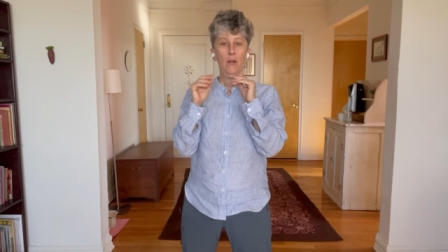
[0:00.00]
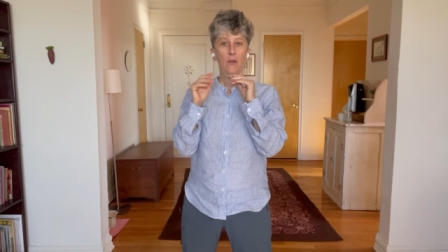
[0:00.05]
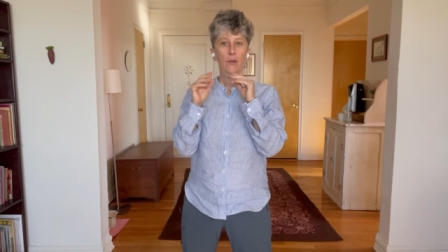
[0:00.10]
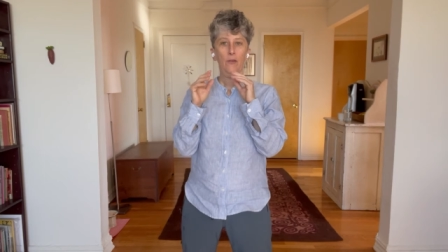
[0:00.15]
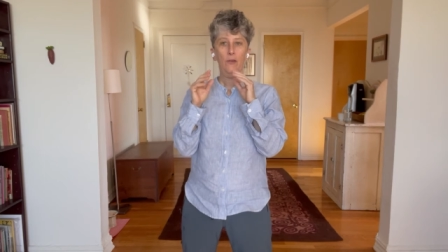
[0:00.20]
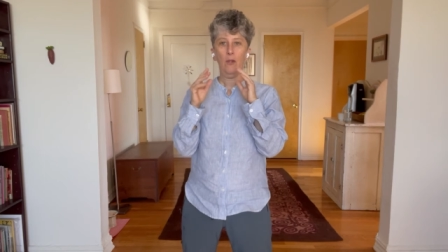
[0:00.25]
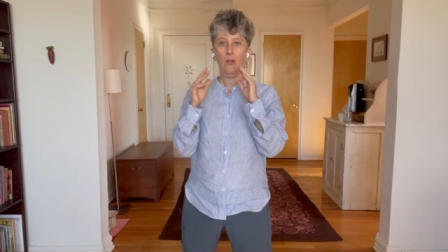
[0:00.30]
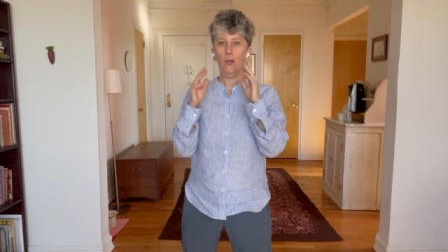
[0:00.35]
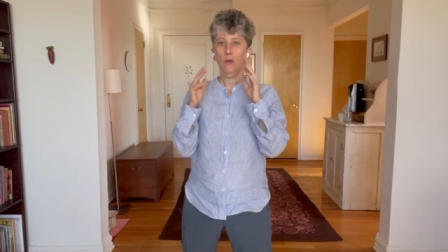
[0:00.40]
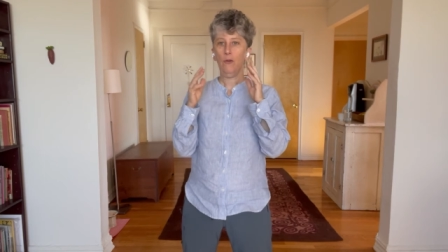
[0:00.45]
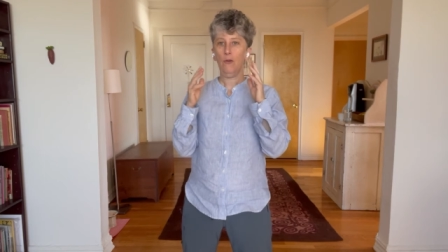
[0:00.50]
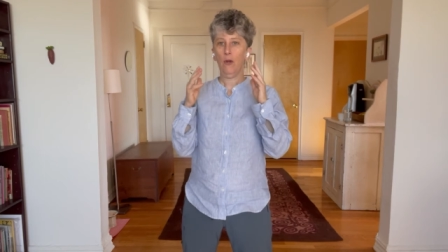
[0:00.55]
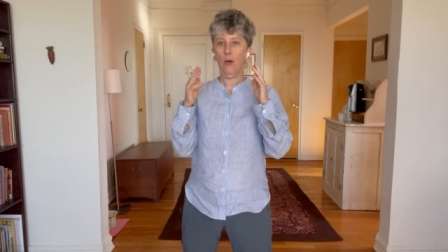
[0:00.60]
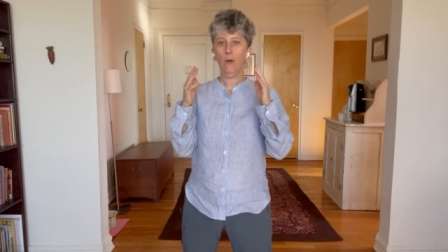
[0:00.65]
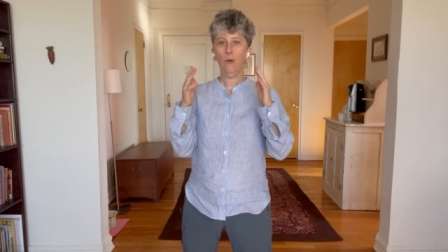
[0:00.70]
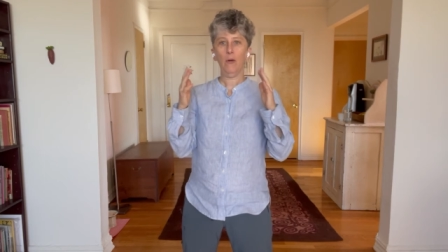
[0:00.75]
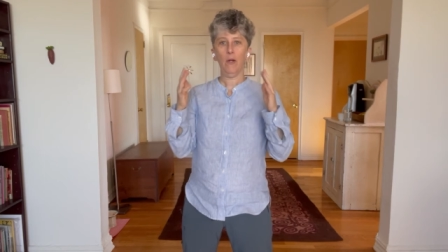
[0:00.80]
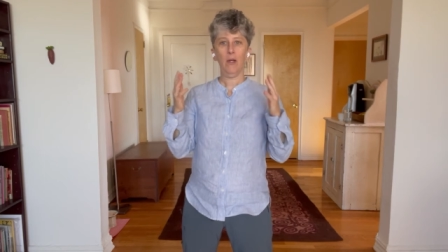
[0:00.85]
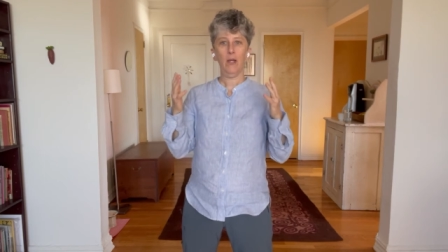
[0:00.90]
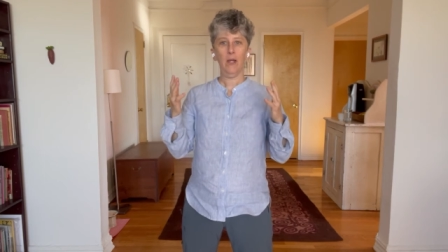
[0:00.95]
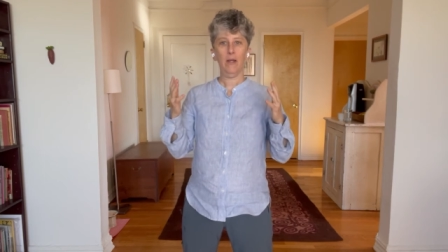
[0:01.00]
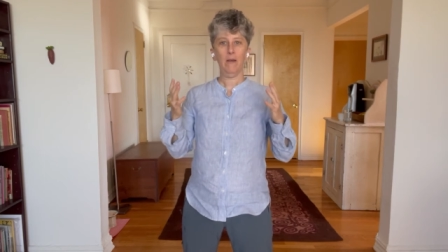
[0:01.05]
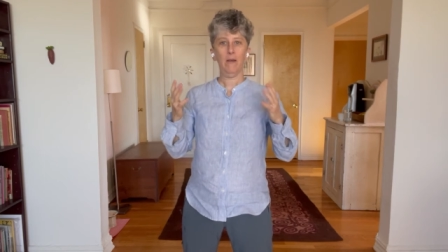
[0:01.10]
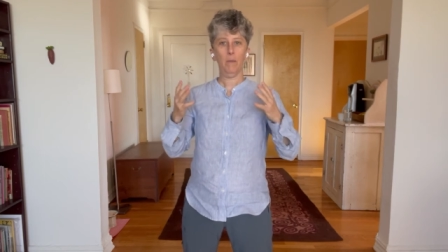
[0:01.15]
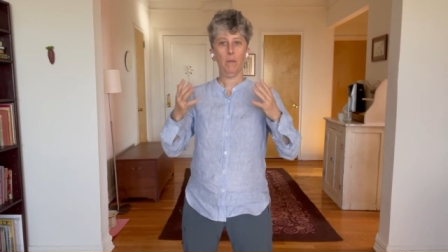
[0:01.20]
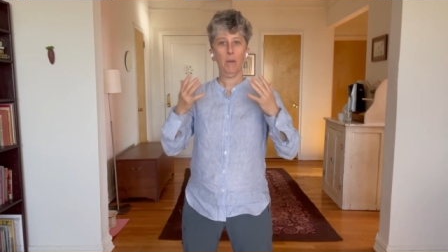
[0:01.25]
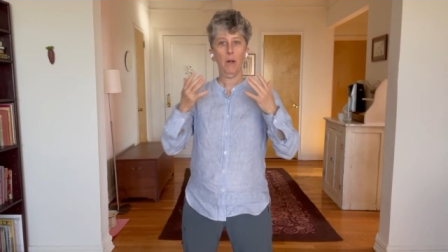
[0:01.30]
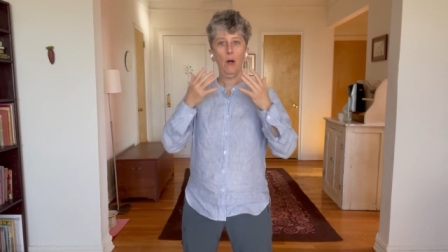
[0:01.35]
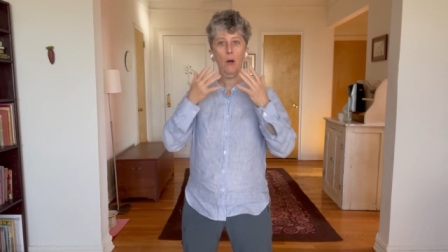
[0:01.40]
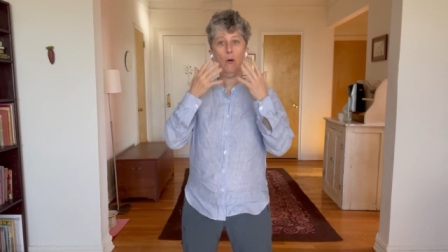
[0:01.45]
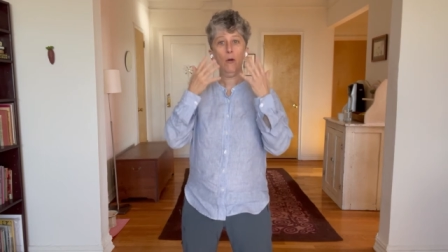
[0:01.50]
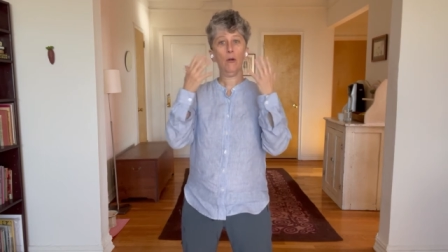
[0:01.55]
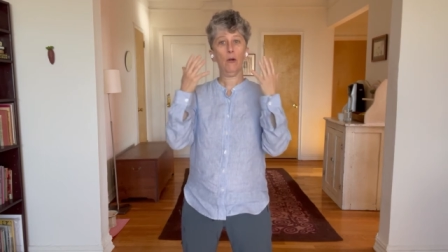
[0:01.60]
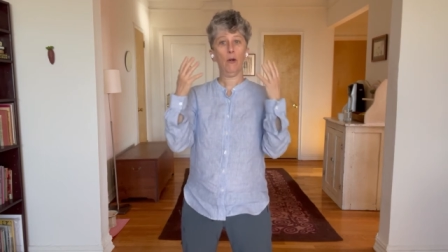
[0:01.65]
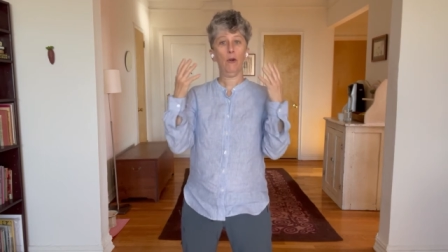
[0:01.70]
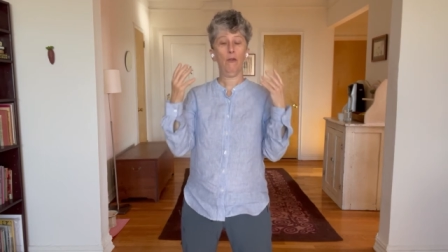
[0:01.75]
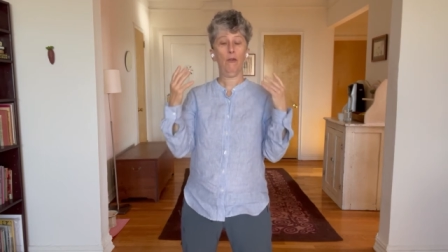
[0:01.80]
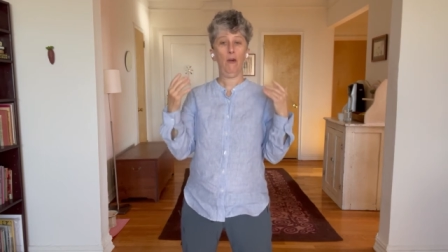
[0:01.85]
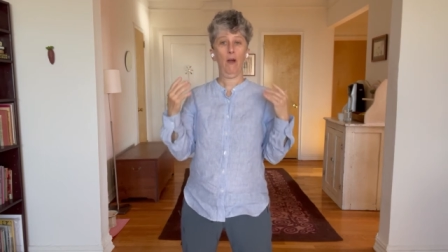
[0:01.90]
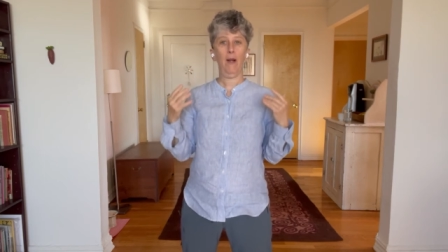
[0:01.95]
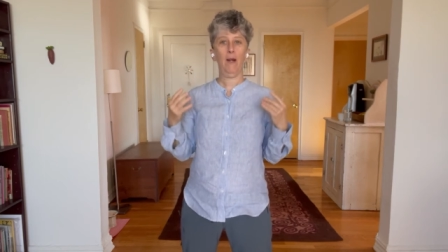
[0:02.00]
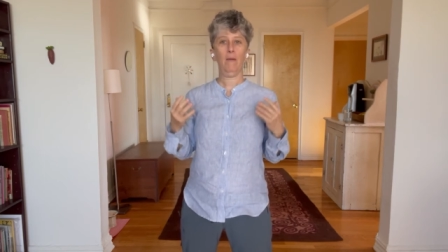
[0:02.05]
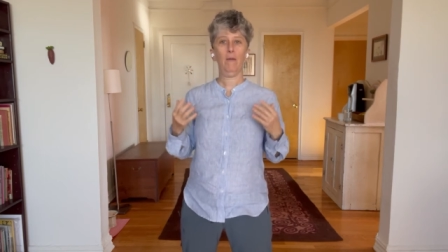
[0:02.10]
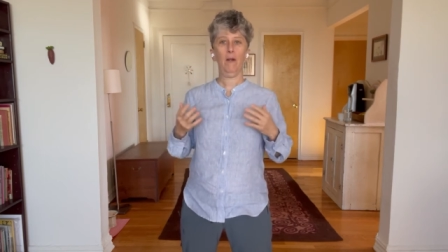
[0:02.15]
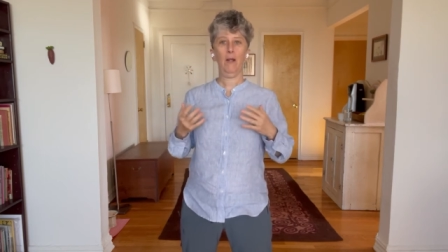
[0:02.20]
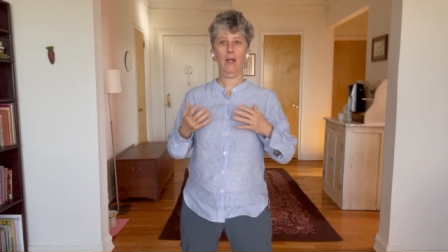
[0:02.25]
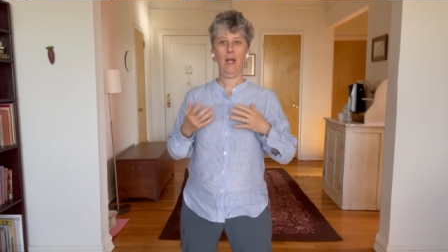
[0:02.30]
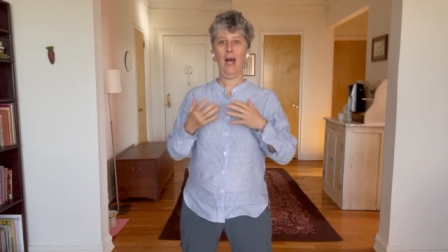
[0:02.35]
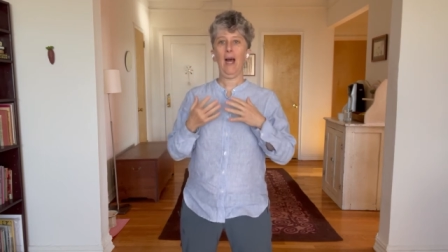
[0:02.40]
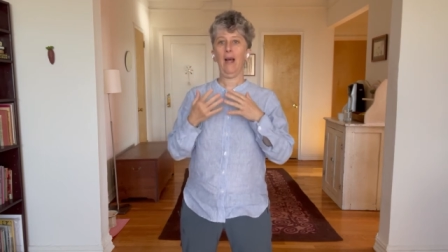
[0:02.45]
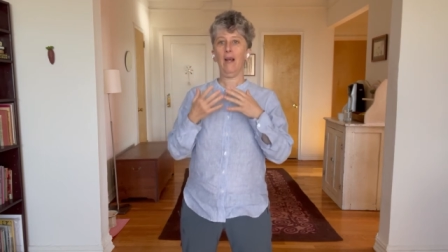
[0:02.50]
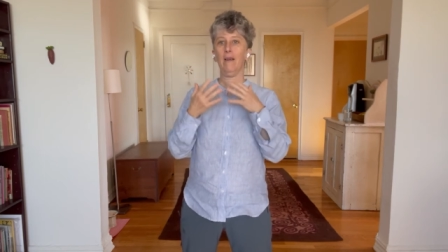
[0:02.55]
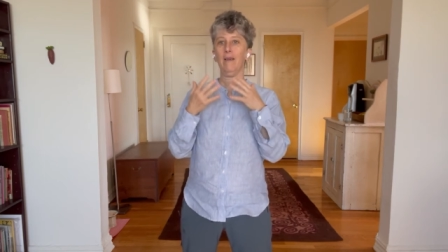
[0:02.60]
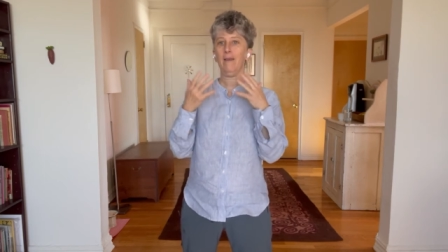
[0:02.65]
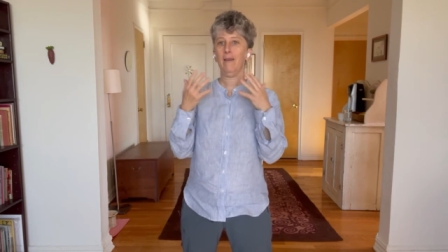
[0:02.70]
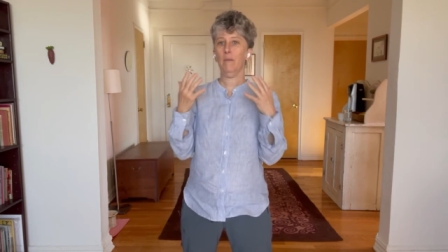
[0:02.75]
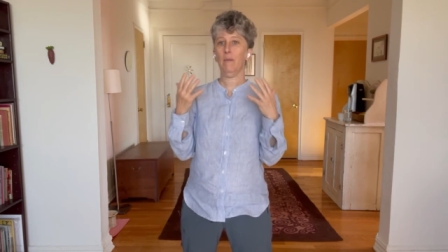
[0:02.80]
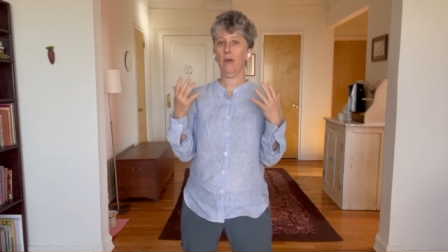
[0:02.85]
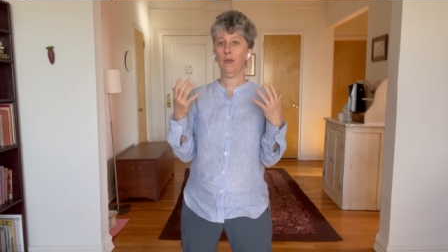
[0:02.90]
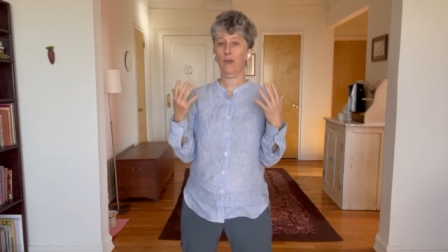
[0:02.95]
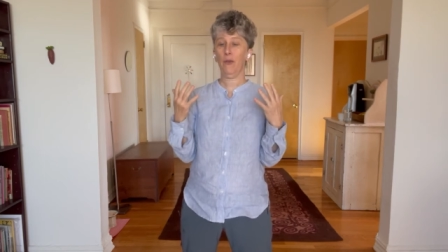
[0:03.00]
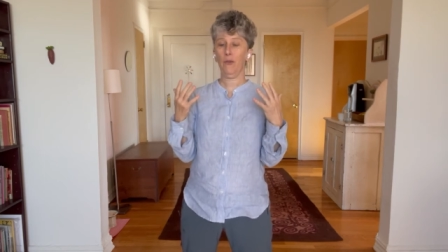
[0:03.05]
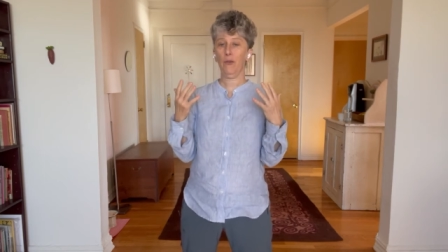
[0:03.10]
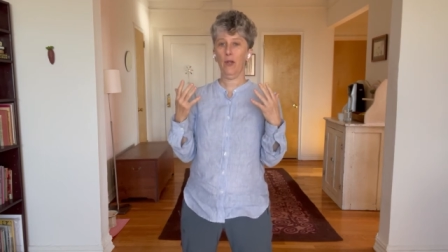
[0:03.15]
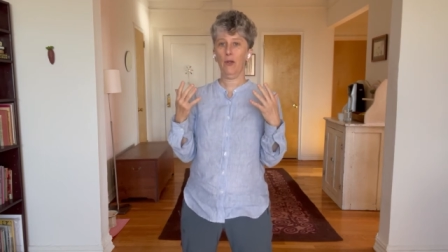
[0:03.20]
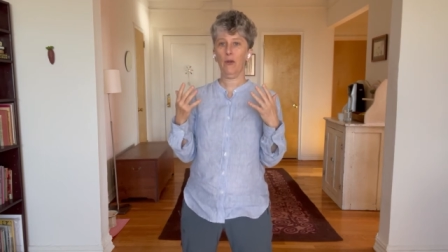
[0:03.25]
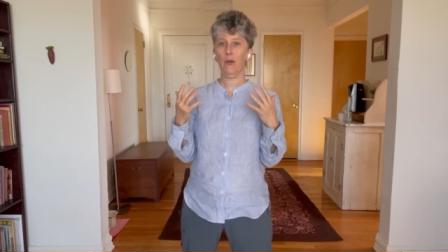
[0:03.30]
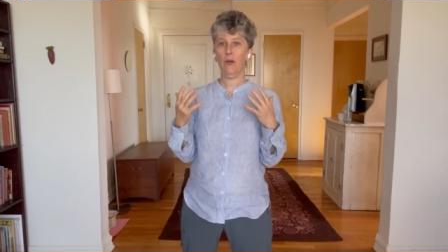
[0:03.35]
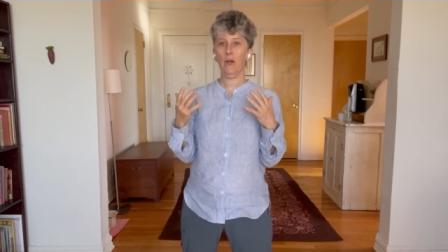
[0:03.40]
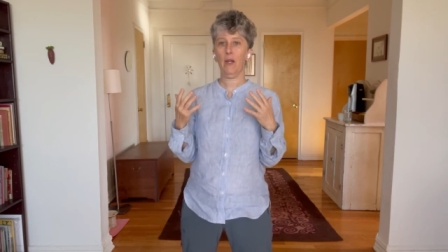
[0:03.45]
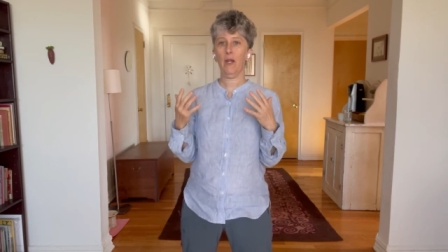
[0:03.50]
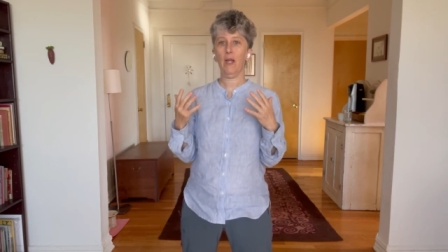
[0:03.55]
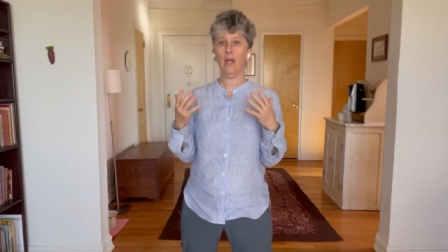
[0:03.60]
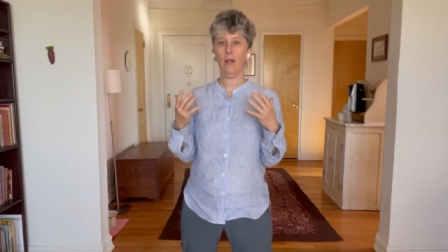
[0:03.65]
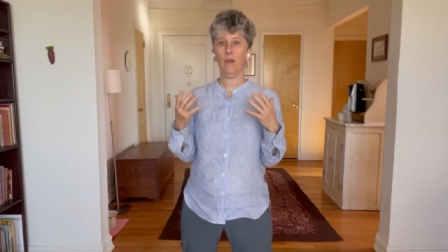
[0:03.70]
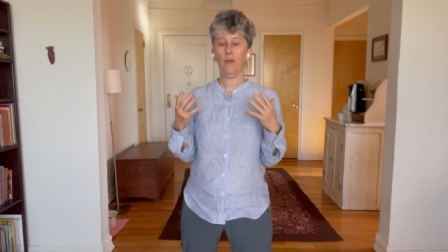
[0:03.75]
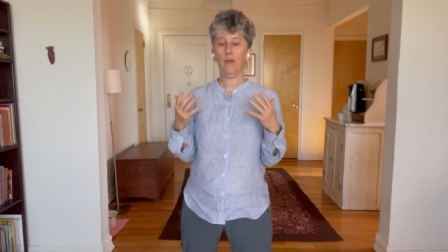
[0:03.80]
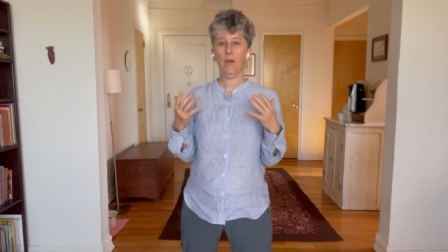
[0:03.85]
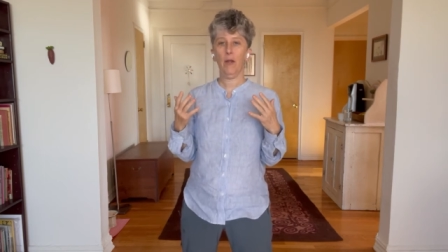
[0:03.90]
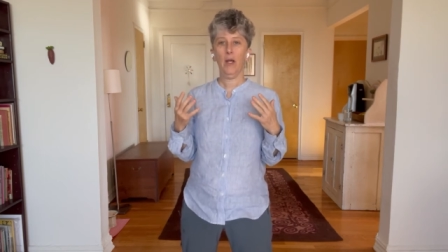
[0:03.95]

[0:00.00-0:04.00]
So you don't need to poke or try to relax the muscles underneath.